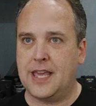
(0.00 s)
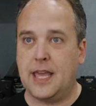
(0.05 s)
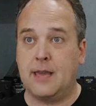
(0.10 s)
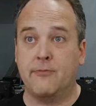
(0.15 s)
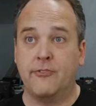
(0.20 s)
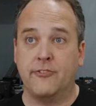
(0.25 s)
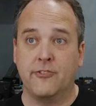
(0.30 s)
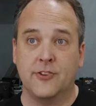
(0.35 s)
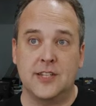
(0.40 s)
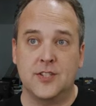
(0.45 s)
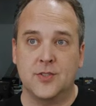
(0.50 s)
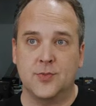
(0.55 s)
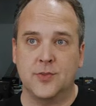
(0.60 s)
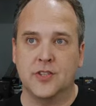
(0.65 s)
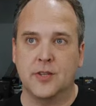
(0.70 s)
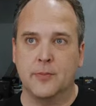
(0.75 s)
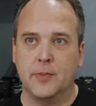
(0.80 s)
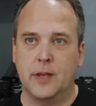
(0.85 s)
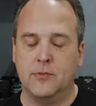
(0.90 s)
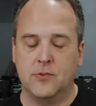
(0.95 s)
became friends
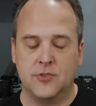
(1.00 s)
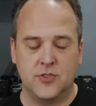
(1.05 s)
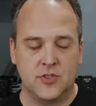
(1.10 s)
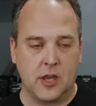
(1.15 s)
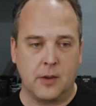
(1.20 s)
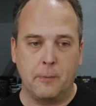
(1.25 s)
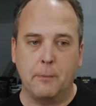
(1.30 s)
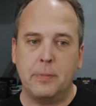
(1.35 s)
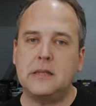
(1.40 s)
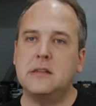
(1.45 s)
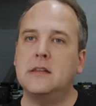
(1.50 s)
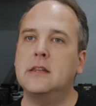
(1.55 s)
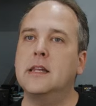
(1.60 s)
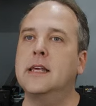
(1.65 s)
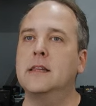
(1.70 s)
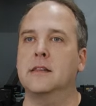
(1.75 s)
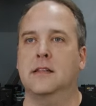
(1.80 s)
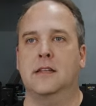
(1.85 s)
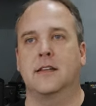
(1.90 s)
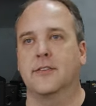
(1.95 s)
with them, it was completely
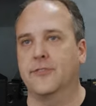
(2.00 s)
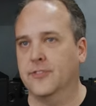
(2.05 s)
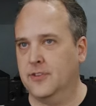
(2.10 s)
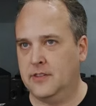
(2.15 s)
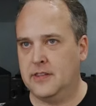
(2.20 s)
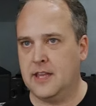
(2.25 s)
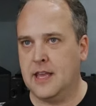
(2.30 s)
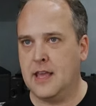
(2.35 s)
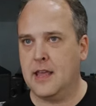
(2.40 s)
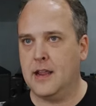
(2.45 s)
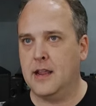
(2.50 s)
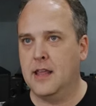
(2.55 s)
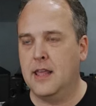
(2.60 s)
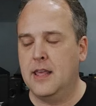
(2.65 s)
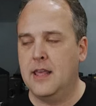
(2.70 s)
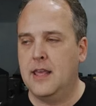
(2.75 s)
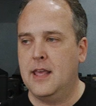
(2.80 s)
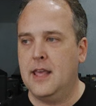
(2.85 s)
different thing.